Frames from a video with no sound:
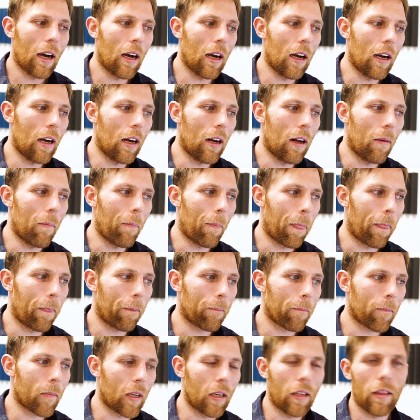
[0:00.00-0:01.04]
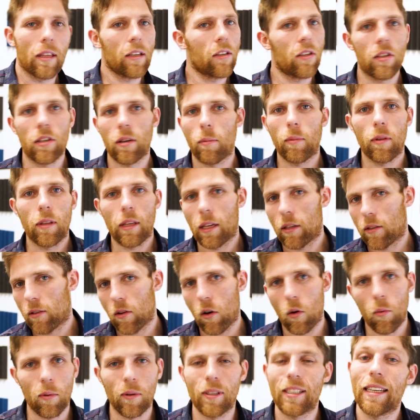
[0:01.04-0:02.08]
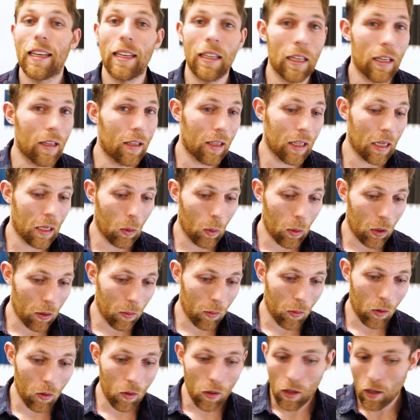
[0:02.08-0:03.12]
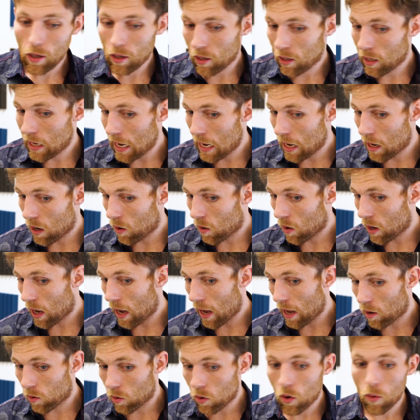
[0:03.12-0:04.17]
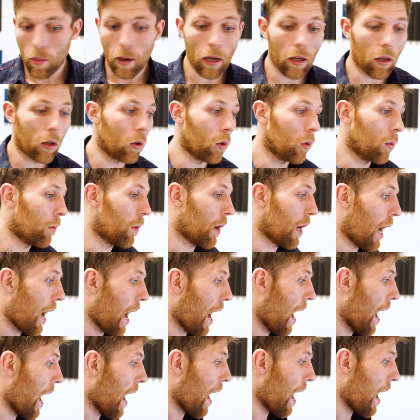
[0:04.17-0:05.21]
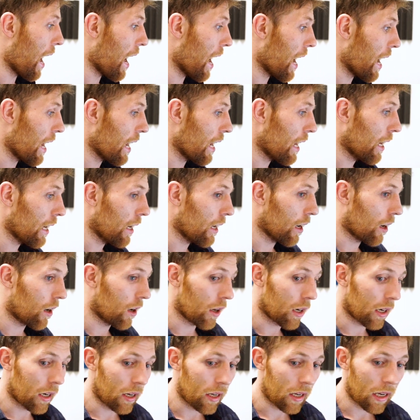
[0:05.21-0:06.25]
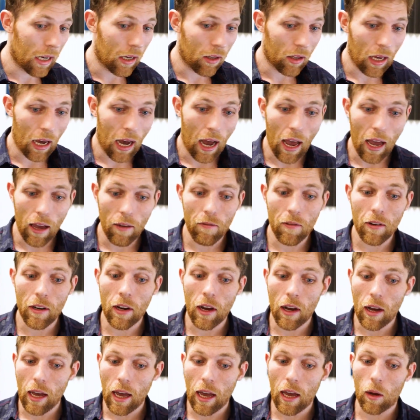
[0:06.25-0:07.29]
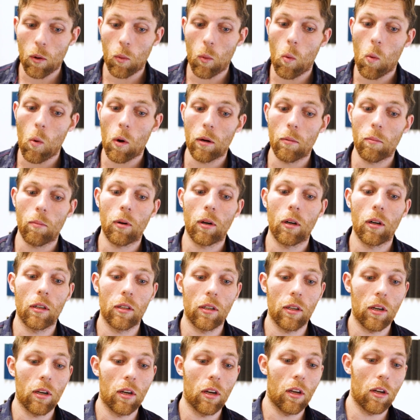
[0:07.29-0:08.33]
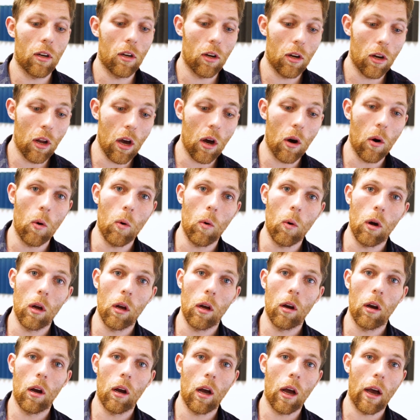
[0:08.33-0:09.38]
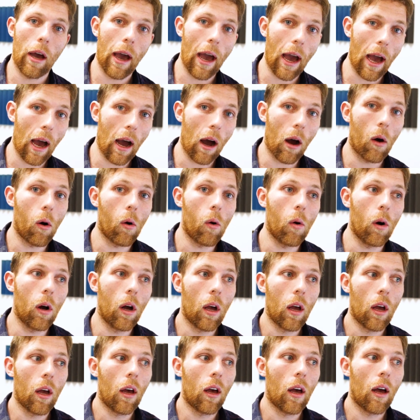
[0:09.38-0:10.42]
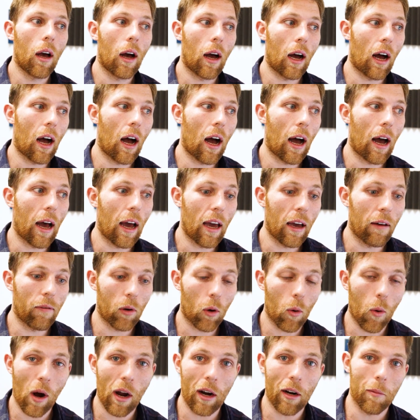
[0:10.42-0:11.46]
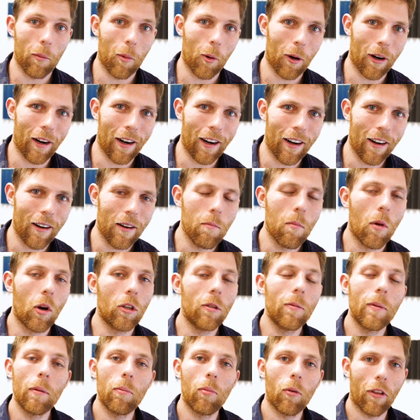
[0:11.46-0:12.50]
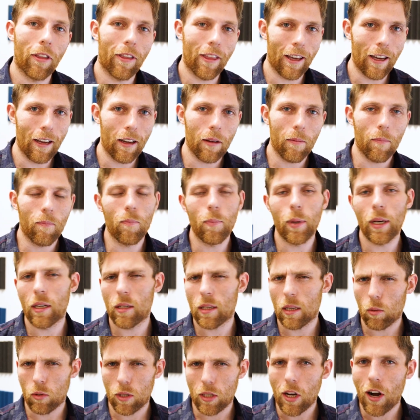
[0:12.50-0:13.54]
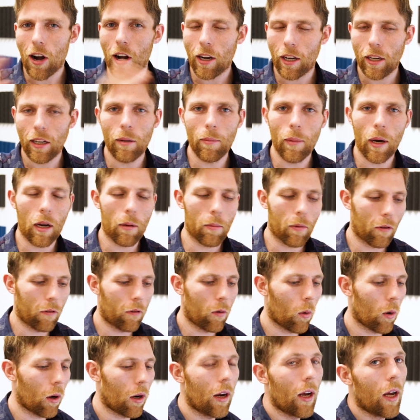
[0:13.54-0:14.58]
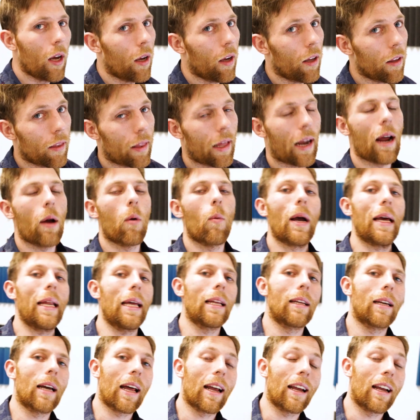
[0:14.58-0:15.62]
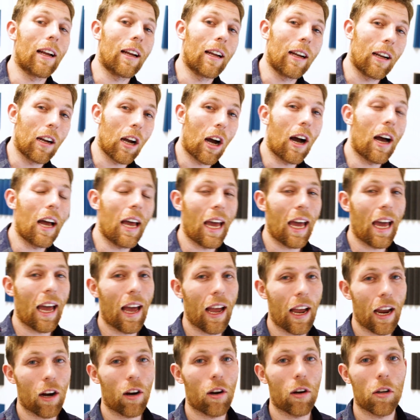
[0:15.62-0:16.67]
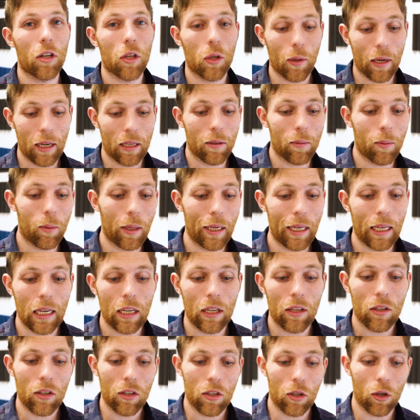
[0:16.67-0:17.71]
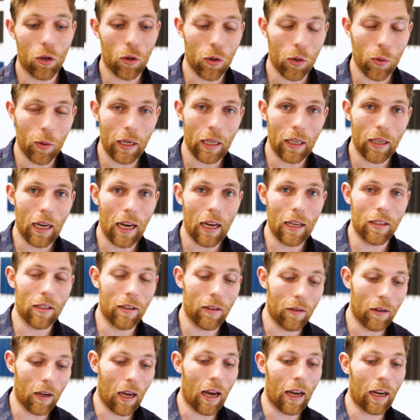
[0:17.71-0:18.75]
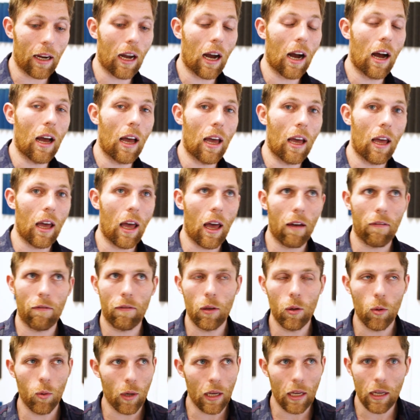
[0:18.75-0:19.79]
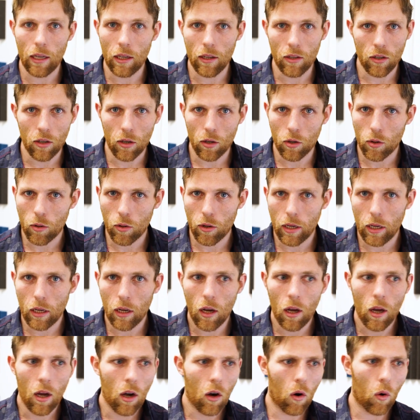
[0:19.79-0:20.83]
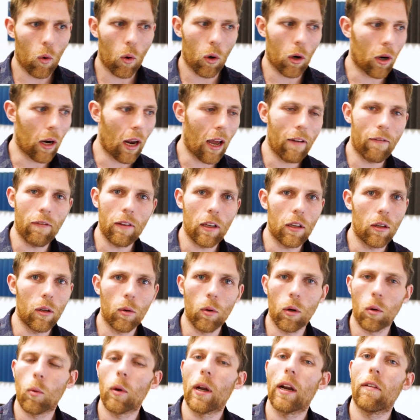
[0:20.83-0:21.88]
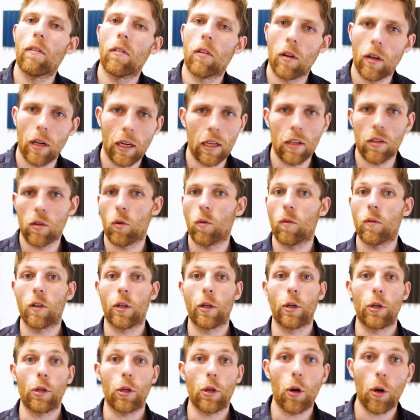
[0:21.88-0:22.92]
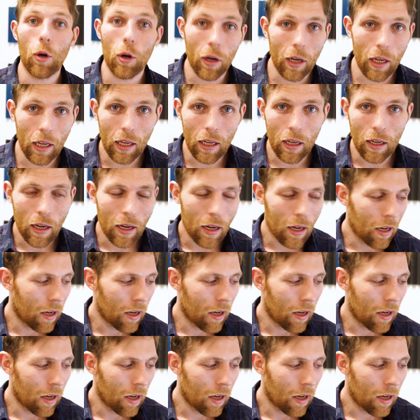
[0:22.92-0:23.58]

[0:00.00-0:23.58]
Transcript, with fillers: um, this is something that's almost indistinguishable. Now, I don't know about you, but I, on a daily, I have not had one person know how I have acquired more hair. Most people think, because I was talking about it before, that I went and got got a hair transplant surgery, as in I got F U E surgery or F E U or whatever it is over in Turkey.